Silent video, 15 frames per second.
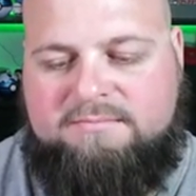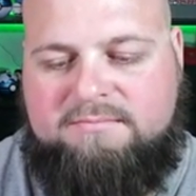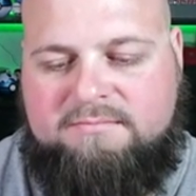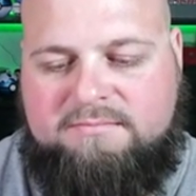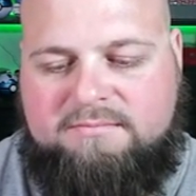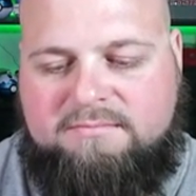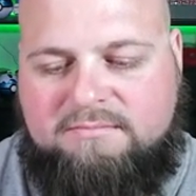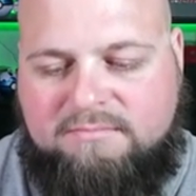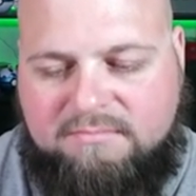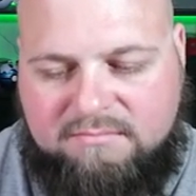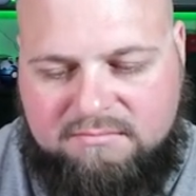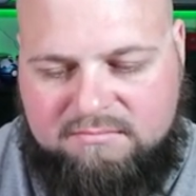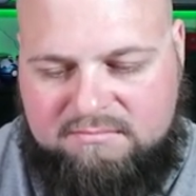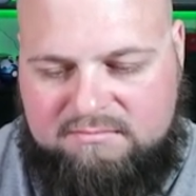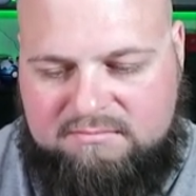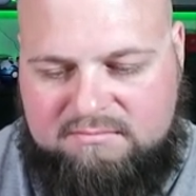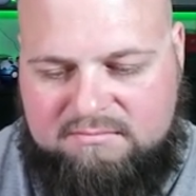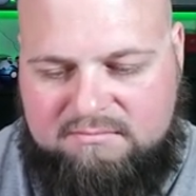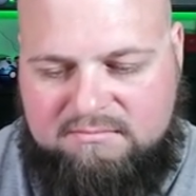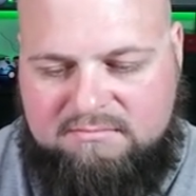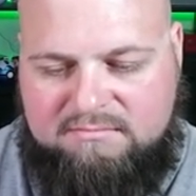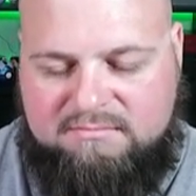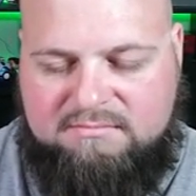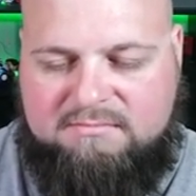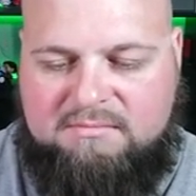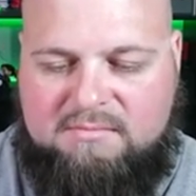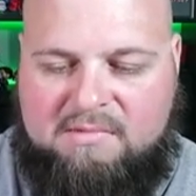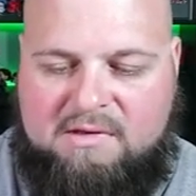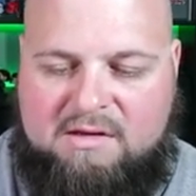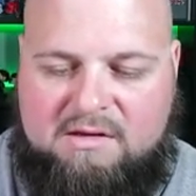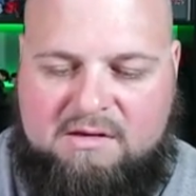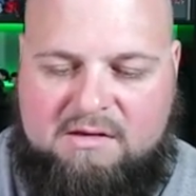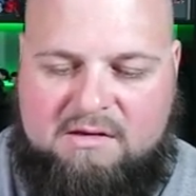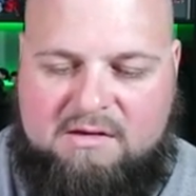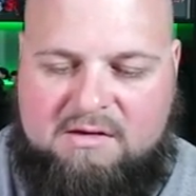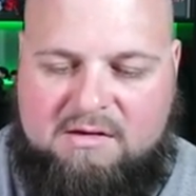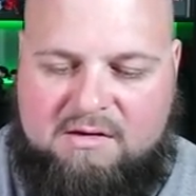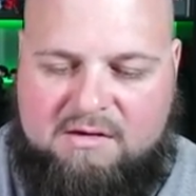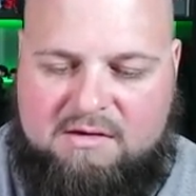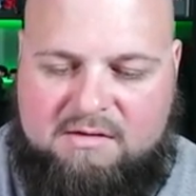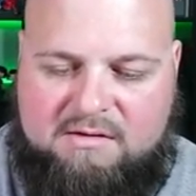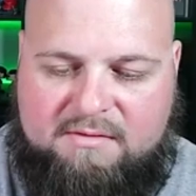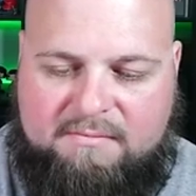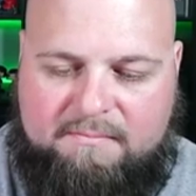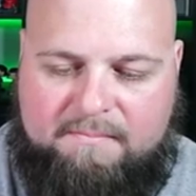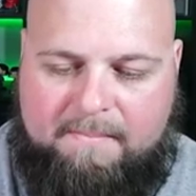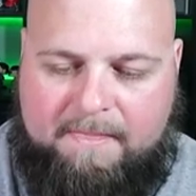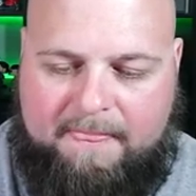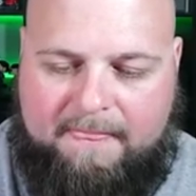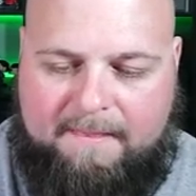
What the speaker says: Nobody speaks.